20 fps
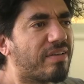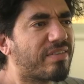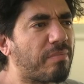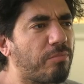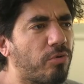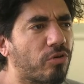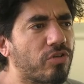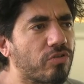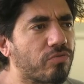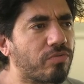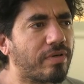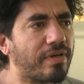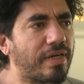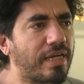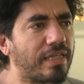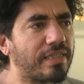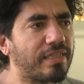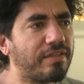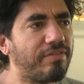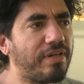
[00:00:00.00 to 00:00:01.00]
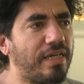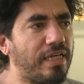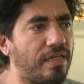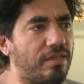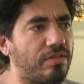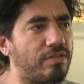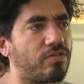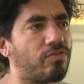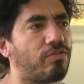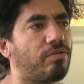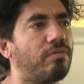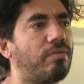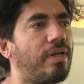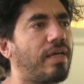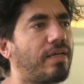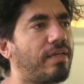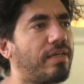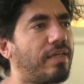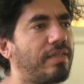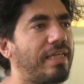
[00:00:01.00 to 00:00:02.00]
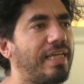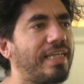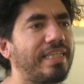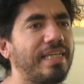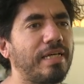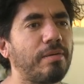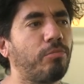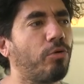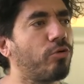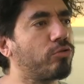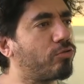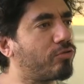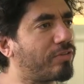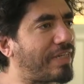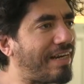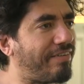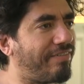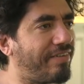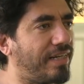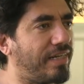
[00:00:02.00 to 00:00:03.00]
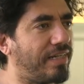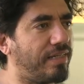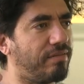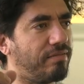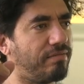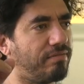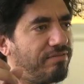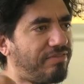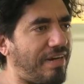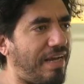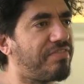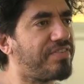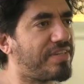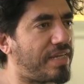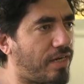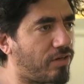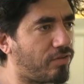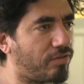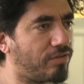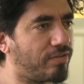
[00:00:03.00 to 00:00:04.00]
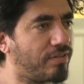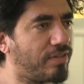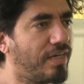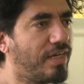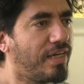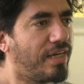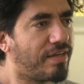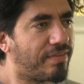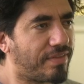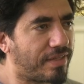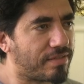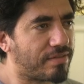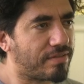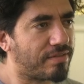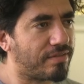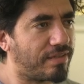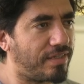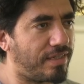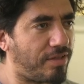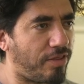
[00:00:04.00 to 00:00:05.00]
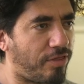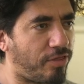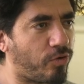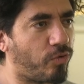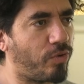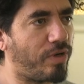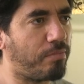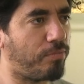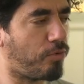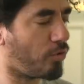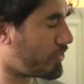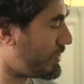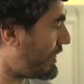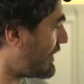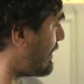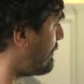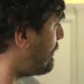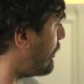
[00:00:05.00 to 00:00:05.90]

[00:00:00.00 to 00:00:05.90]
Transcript: Some boxes were relatively easy, so like getting a ball to travel in 5 seconds, that's through a box that's